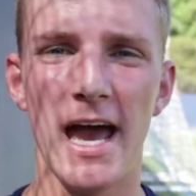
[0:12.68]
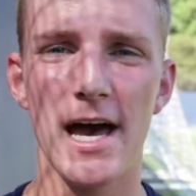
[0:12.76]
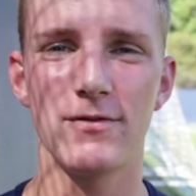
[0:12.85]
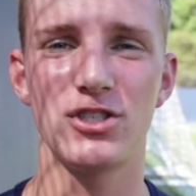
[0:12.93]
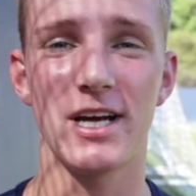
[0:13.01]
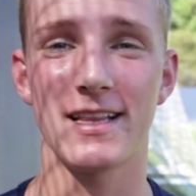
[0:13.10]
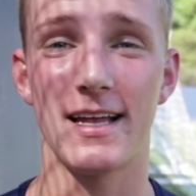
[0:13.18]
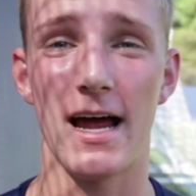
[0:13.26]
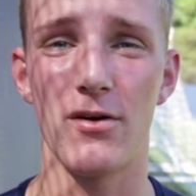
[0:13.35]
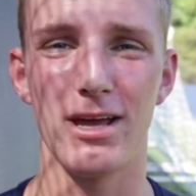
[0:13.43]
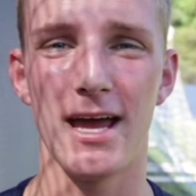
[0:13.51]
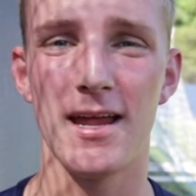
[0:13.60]
you haven't checked that
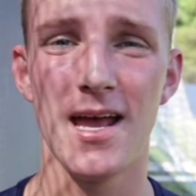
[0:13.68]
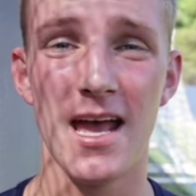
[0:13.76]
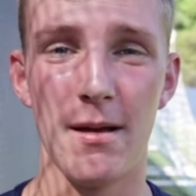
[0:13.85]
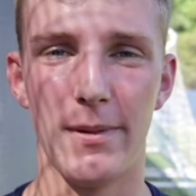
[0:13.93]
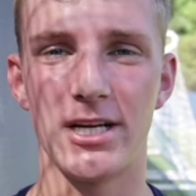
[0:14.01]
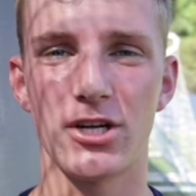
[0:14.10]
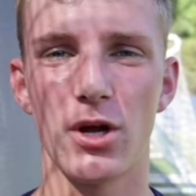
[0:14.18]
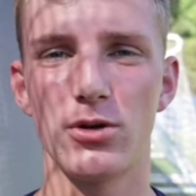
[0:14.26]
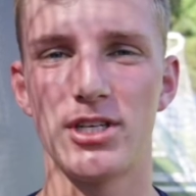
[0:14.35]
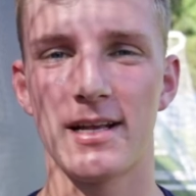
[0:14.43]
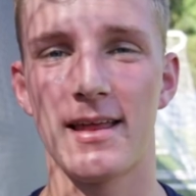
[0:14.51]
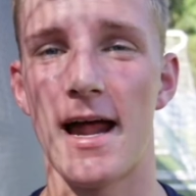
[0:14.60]
out yet, make sure you go
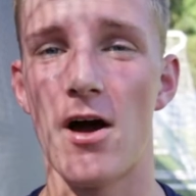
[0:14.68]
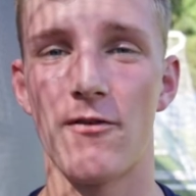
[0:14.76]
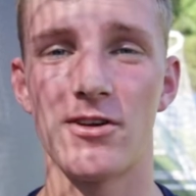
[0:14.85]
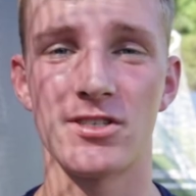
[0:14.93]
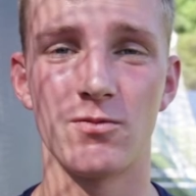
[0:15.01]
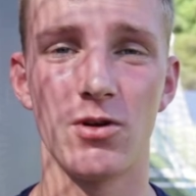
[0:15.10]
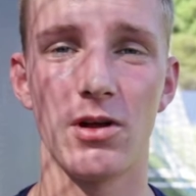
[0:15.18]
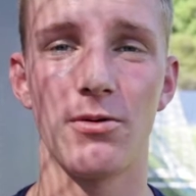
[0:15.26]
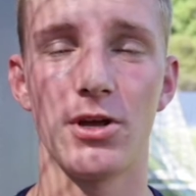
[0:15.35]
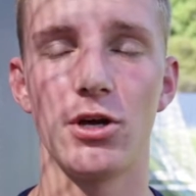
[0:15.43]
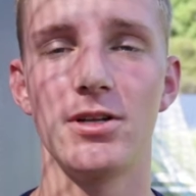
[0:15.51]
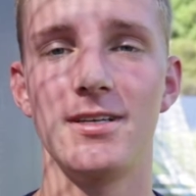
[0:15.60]
check that out for some
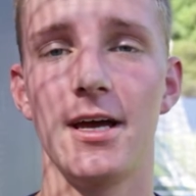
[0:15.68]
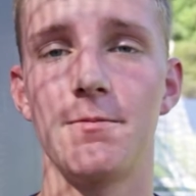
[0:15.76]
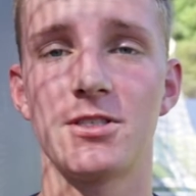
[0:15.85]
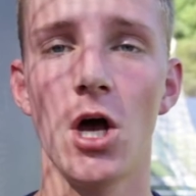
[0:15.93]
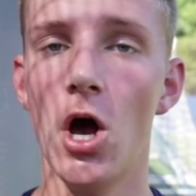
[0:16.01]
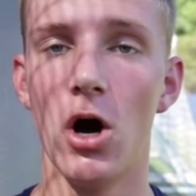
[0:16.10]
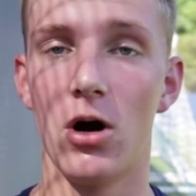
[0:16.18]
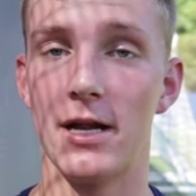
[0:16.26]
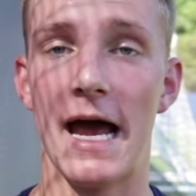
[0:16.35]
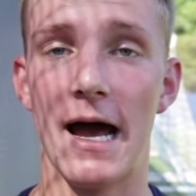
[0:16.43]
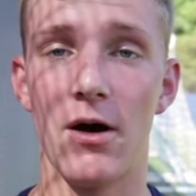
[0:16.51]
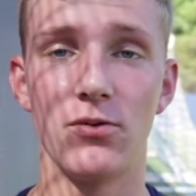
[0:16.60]
really good tips
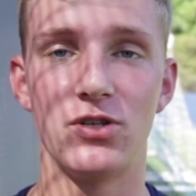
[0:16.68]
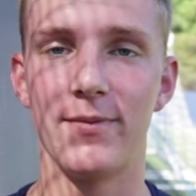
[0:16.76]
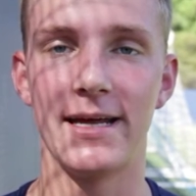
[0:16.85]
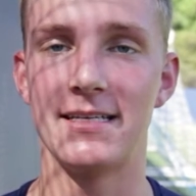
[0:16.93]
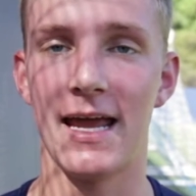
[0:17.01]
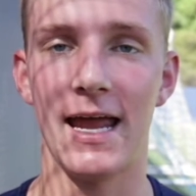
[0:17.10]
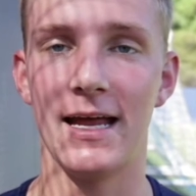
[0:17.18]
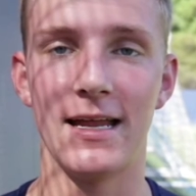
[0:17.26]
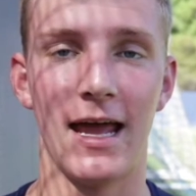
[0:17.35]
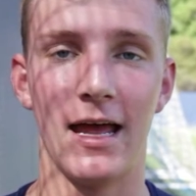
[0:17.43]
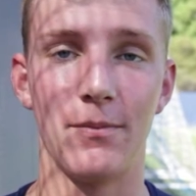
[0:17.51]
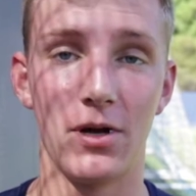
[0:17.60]
on how to
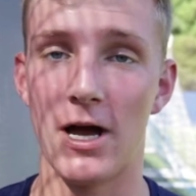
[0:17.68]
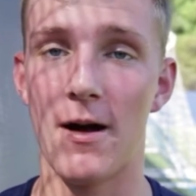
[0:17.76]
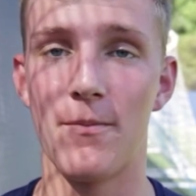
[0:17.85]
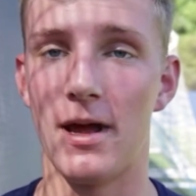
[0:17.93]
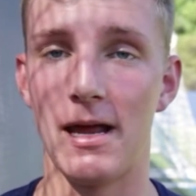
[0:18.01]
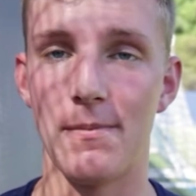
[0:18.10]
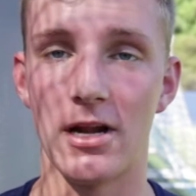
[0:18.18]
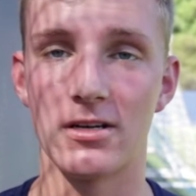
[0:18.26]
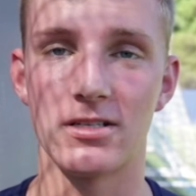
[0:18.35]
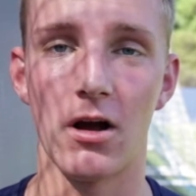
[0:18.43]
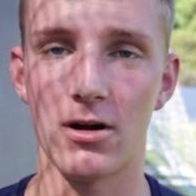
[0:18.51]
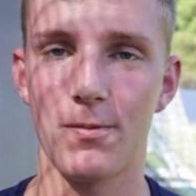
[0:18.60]
maintain and become a
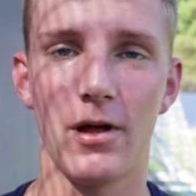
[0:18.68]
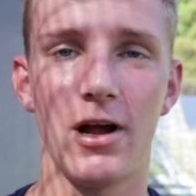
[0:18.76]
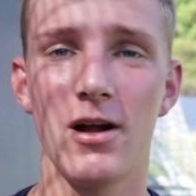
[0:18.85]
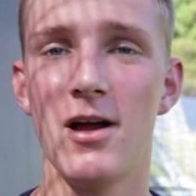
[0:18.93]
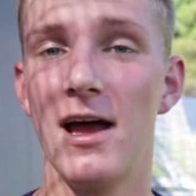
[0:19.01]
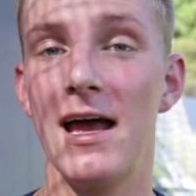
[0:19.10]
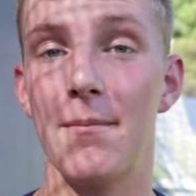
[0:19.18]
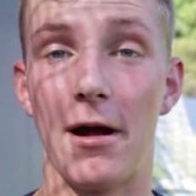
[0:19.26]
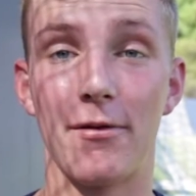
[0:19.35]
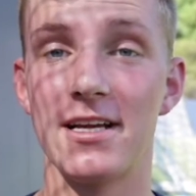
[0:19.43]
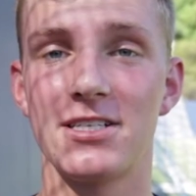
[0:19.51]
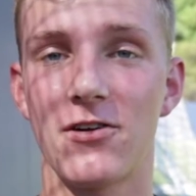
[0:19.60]
better soccer player
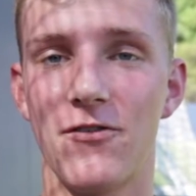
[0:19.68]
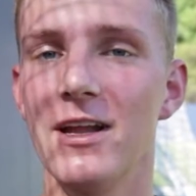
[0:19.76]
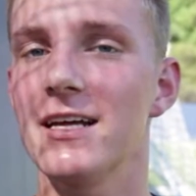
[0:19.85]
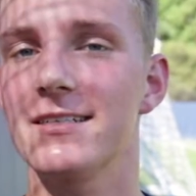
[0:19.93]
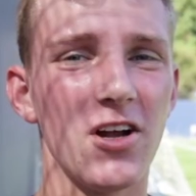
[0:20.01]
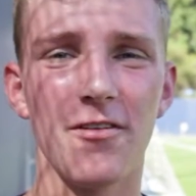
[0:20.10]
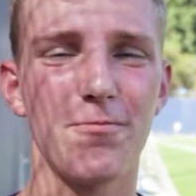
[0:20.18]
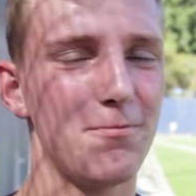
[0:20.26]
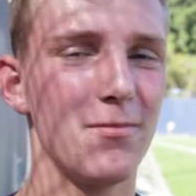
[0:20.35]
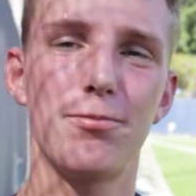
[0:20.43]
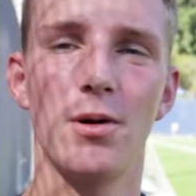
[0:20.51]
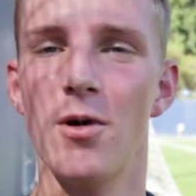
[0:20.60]
by raising your fitness. But enough
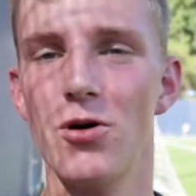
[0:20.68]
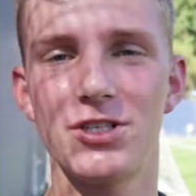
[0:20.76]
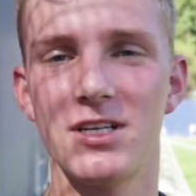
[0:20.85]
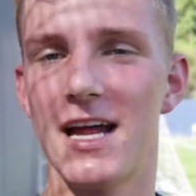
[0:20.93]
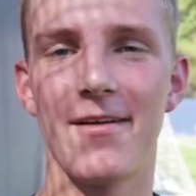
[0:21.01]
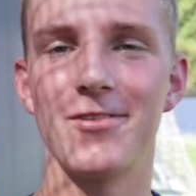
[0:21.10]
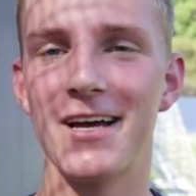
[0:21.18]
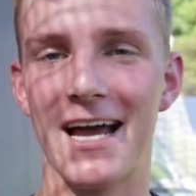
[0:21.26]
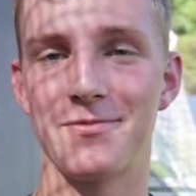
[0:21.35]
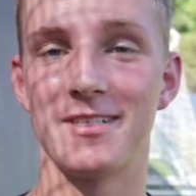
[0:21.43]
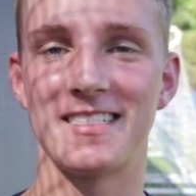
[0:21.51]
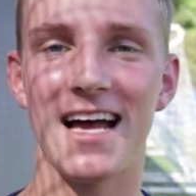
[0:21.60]
promotion and
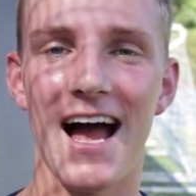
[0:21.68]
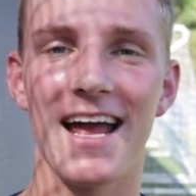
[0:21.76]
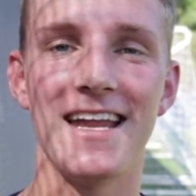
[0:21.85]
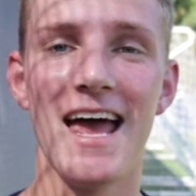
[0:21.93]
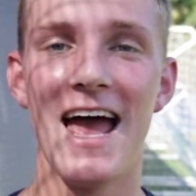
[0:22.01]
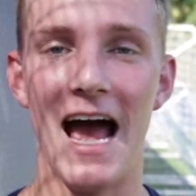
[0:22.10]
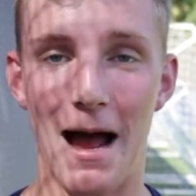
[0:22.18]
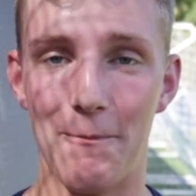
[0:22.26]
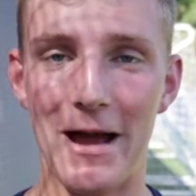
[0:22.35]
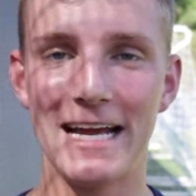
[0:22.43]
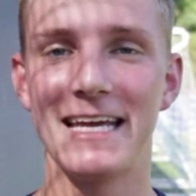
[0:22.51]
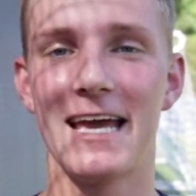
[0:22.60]
advertisement aside,
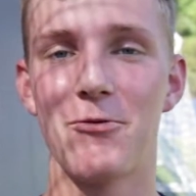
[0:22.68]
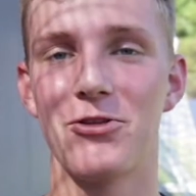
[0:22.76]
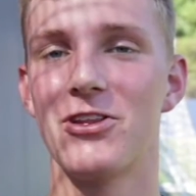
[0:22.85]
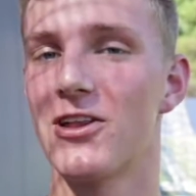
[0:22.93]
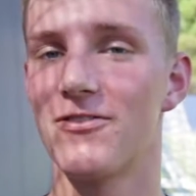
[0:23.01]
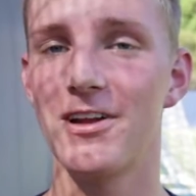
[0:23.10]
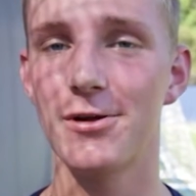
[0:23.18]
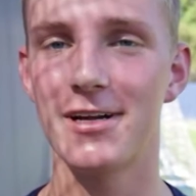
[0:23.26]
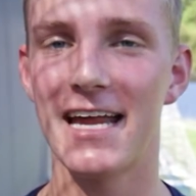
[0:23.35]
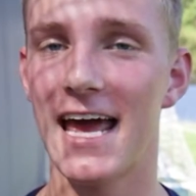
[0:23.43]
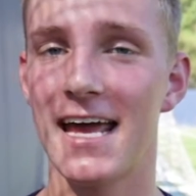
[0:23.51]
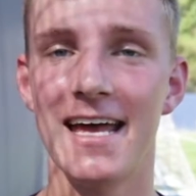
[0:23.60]
I'm back again with another video
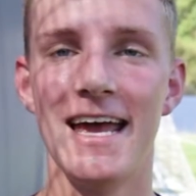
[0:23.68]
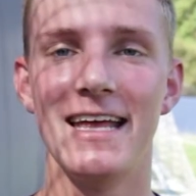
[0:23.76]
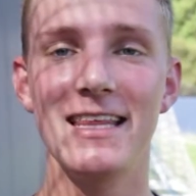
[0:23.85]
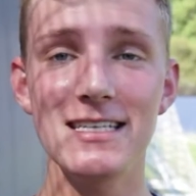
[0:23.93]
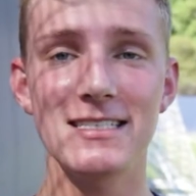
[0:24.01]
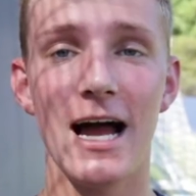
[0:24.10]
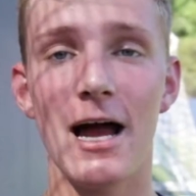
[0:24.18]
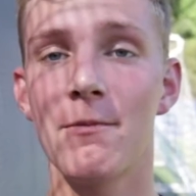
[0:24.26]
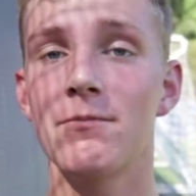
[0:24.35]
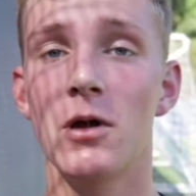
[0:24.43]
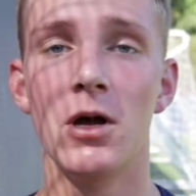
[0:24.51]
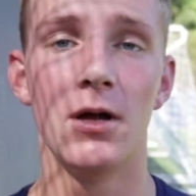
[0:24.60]
today. This
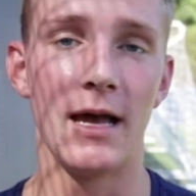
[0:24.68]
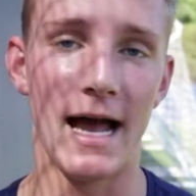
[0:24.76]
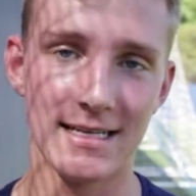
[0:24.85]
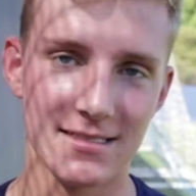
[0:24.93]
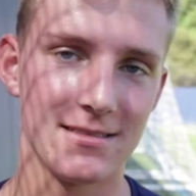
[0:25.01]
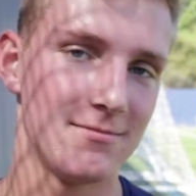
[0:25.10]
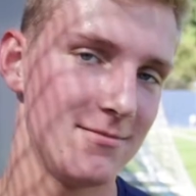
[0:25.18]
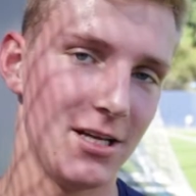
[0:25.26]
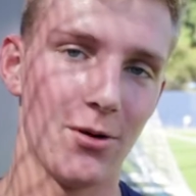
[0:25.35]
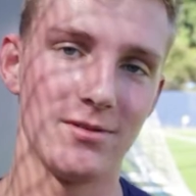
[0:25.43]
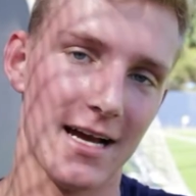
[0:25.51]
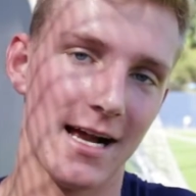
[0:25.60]
time, as this
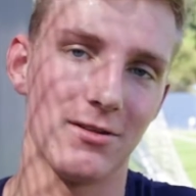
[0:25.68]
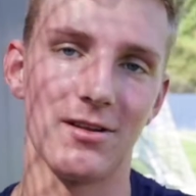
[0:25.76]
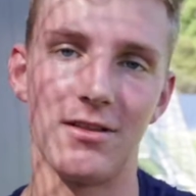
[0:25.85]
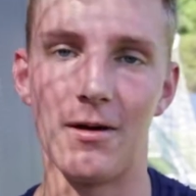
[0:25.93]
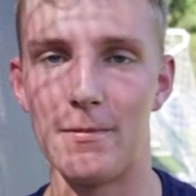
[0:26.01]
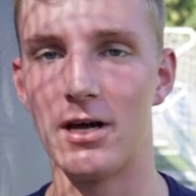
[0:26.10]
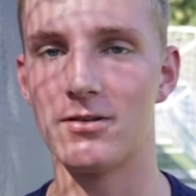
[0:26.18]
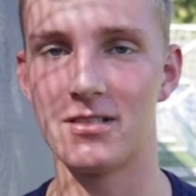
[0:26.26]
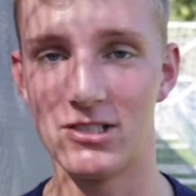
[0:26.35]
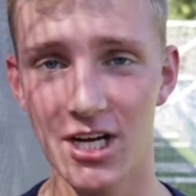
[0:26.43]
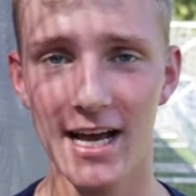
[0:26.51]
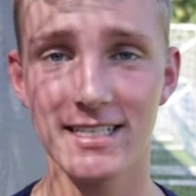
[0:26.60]
title and thumbnail
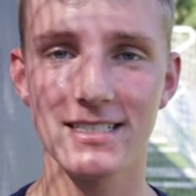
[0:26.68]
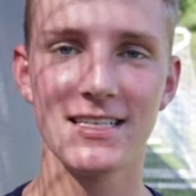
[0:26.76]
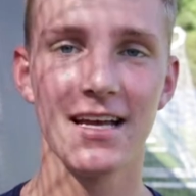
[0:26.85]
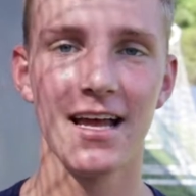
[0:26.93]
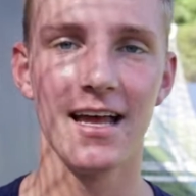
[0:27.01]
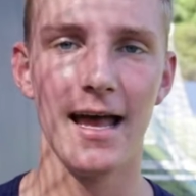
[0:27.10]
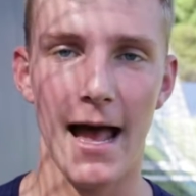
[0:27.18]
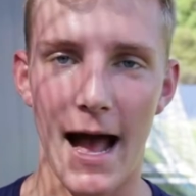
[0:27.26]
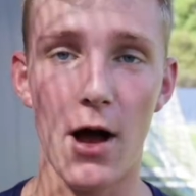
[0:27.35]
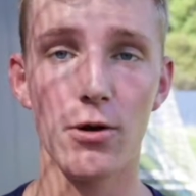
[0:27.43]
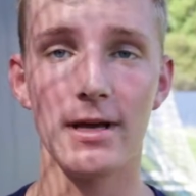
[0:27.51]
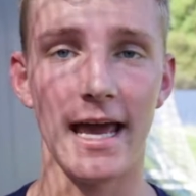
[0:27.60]
suggests,
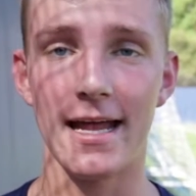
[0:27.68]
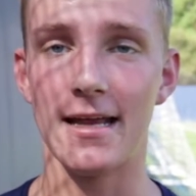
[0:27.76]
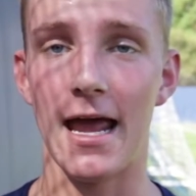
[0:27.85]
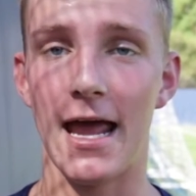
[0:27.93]
how to get